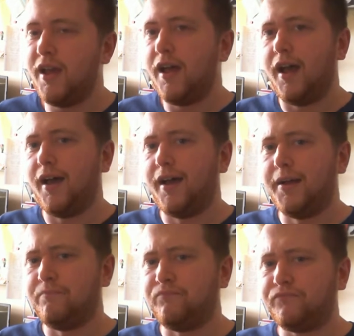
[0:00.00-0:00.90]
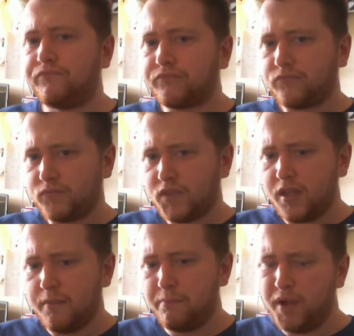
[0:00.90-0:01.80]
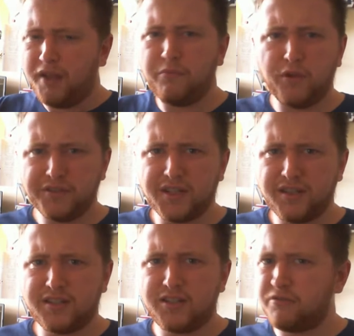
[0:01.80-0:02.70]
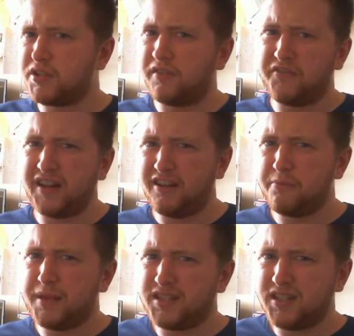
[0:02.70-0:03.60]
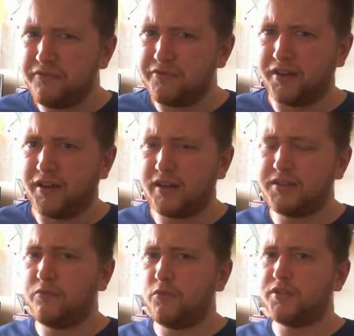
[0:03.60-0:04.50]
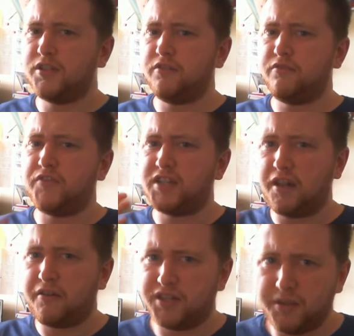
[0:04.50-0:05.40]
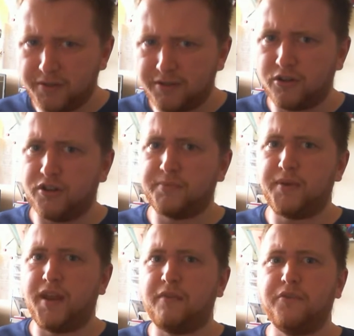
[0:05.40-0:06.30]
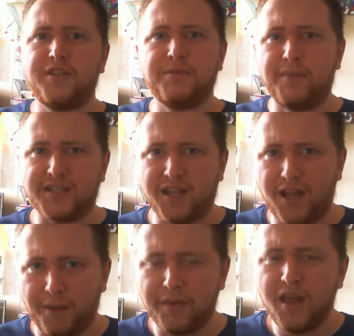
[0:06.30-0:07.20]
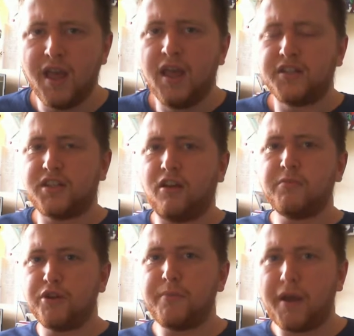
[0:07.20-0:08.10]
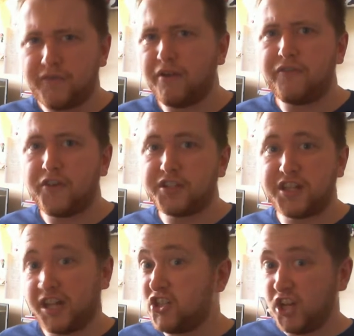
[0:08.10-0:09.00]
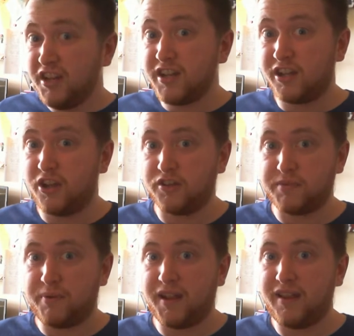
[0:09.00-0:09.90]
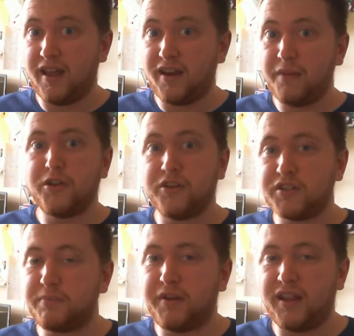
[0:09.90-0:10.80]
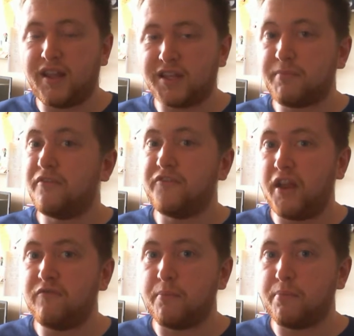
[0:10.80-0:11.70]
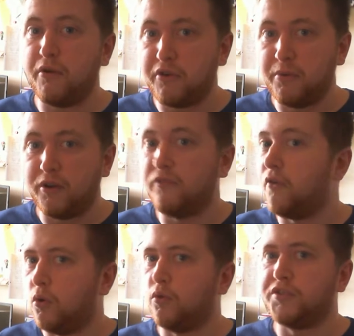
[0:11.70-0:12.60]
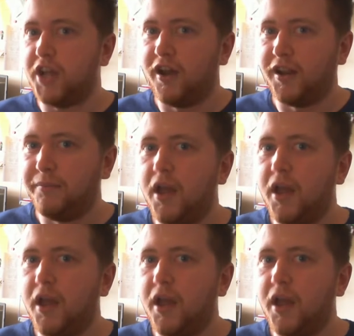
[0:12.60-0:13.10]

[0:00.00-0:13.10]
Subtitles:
But I wanted to do something a little bit different. I didn't want to do the stereotypical cosplay, I wanted to mix it up. So I'm doing my very first Gijinka cosplay, and I'm cosplaying as my favourite Pokemon of all time.